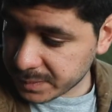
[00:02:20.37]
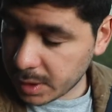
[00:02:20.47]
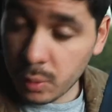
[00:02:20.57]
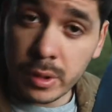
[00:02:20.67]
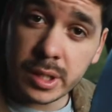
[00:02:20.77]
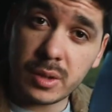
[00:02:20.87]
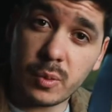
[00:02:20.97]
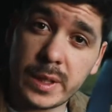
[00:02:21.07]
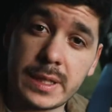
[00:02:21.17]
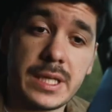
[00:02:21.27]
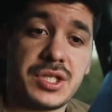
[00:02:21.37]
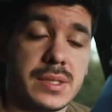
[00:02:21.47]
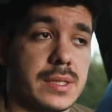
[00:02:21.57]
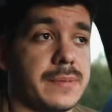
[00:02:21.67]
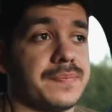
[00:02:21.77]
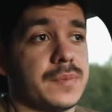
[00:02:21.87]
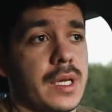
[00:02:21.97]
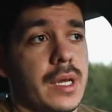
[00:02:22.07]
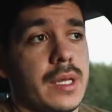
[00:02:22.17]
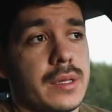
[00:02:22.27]
work with an agency,
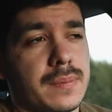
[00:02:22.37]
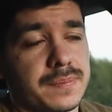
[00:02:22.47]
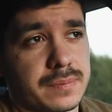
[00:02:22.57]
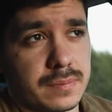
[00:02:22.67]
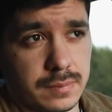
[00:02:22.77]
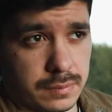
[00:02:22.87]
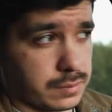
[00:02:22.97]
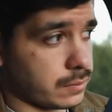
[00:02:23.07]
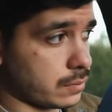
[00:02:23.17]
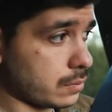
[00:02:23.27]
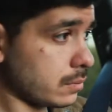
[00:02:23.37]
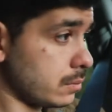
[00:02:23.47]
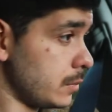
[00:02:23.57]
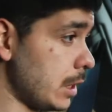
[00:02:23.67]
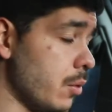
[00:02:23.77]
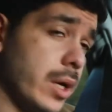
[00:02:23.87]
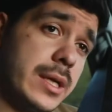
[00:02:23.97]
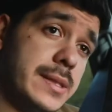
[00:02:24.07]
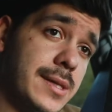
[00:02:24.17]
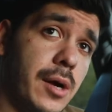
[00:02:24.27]
and what I
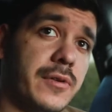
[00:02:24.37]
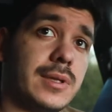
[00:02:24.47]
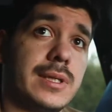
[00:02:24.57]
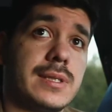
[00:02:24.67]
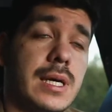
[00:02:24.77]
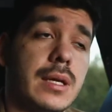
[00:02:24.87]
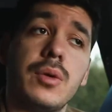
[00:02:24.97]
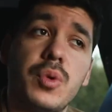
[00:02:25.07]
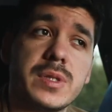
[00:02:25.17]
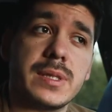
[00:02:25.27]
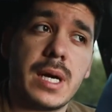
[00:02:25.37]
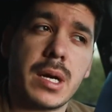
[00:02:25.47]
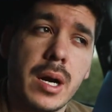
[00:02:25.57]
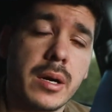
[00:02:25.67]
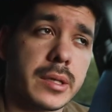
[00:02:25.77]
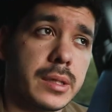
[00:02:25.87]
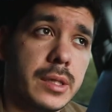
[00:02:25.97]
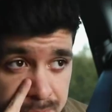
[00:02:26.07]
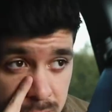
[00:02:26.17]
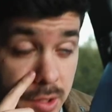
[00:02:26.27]
discovered is that it wasn't that hard.
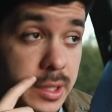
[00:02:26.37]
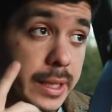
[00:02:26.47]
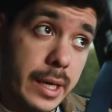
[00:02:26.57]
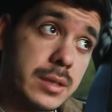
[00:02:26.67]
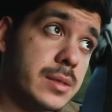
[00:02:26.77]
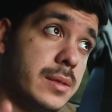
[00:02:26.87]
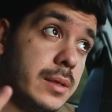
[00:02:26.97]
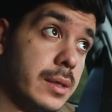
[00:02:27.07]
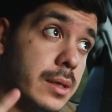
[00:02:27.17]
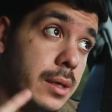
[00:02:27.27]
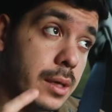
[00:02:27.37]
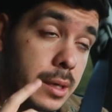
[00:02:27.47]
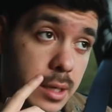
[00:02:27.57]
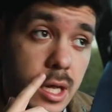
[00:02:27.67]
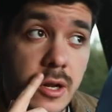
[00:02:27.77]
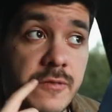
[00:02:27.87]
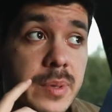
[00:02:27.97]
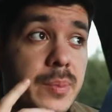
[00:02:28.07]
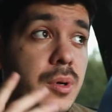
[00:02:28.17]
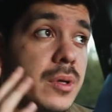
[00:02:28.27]
Nonetheless, a lot of
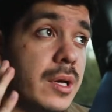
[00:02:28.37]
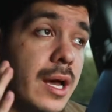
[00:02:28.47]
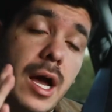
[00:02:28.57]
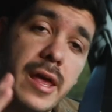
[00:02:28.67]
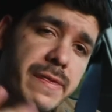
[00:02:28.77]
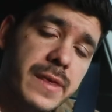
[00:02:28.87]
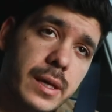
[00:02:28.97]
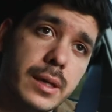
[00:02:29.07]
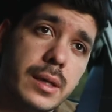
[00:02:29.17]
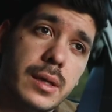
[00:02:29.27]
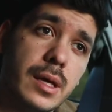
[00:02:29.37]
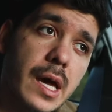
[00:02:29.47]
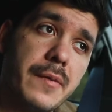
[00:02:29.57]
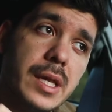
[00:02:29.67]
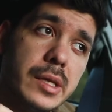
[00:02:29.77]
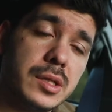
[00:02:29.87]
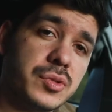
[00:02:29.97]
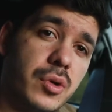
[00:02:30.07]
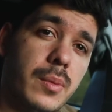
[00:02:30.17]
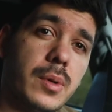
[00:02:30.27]
people, I think, have a little
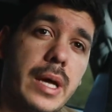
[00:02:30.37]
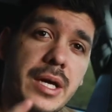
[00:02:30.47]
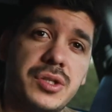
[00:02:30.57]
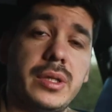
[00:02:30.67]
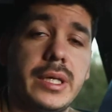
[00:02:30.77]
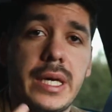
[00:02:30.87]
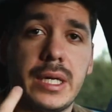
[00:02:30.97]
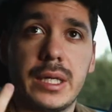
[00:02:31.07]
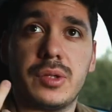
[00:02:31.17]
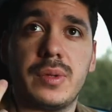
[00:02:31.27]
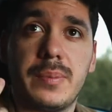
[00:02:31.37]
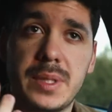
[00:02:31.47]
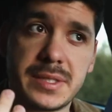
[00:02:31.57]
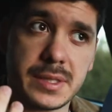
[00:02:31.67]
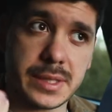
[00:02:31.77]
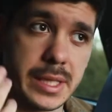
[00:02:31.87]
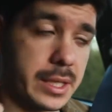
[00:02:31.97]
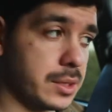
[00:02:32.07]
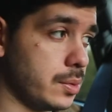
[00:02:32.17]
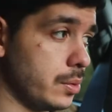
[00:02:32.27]
trouble actually getting into the business,
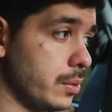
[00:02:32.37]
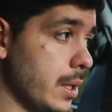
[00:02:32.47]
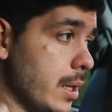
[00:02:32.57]
getting to,